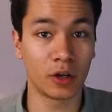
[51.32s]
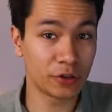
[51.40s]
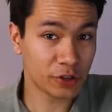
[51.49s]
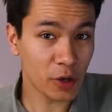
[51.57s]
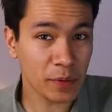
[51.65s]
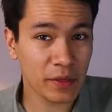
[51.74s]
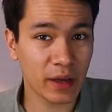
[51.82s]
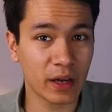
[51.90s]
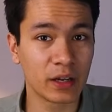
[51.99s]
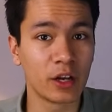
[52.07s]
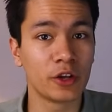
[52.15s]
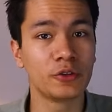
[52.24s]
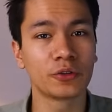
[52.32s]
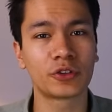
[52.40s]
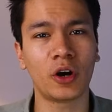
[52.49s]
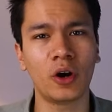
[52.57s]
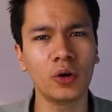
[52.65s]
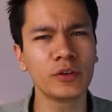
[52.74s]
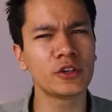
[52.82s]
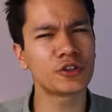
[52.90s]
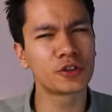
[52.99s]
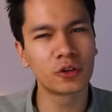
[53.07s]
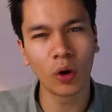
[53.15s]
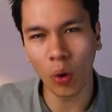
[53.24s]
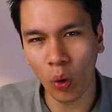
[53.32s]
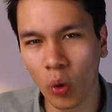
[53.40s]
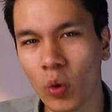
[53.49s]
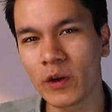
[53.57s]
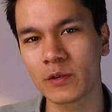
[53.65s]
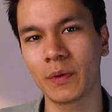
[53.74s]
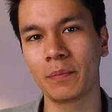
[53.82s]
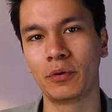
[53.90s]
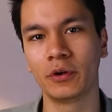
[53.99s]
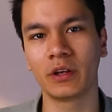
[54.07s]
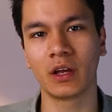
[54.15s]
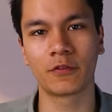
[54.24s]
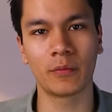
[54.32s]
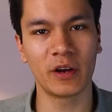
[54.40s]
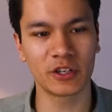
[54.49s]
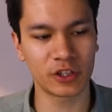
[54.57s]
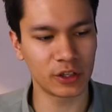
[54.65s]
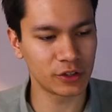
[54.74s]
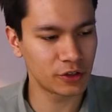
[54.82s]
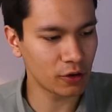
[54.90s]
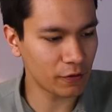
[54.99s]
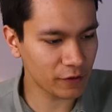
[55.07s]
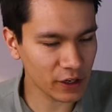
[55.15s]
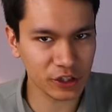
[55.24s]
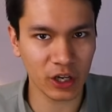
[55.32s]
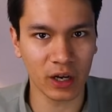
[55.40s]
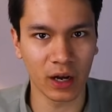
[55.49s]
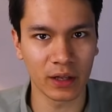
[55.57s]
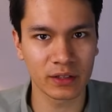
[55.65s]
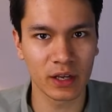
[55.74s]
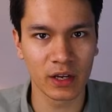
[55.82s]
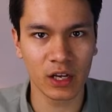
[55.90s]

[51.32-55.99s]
On top of that, you're told that you should always be putting information into your flashcards.